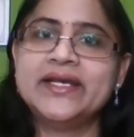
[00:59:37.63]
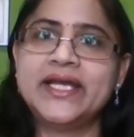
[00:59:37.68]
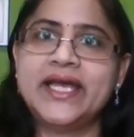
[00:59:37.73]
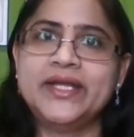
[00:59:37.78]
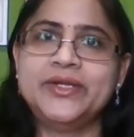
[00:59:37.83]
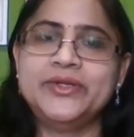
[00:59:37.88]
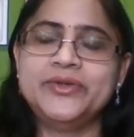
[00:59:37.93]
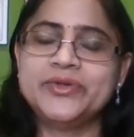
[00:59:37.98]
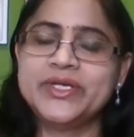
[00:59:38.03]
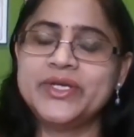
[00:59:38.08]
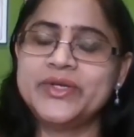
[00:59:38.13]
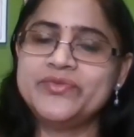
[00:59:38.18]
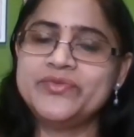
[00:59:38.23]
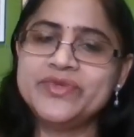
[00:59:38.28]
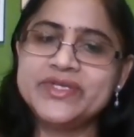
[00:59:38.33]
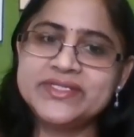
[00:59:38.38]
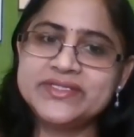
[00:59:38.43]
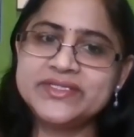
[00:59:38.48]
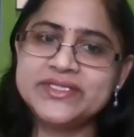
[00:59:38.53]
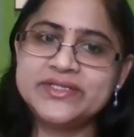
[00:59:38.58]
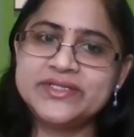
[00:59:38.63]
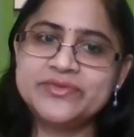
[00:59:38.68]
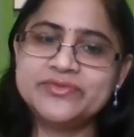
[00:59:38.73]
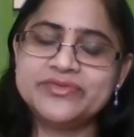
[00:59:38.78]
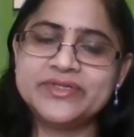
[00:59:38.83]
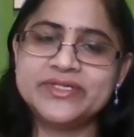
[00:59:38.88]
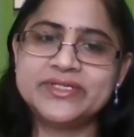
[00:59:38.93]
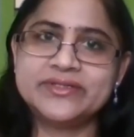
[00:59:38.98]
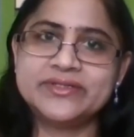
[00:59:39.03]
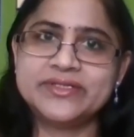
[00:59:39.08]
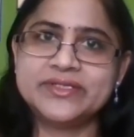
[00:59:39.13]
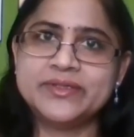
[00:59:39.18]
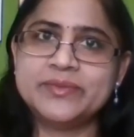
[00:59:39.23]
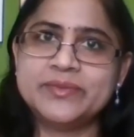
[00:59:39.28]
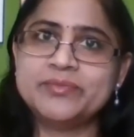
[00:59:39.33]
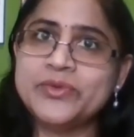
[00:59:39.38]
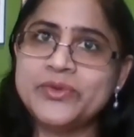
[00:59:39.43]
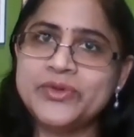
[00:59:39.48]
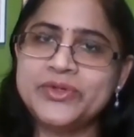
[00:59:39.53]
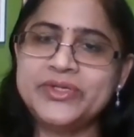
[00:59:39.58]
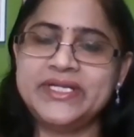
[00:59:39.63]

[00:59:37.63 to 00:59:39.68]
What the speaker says: And you can visit for more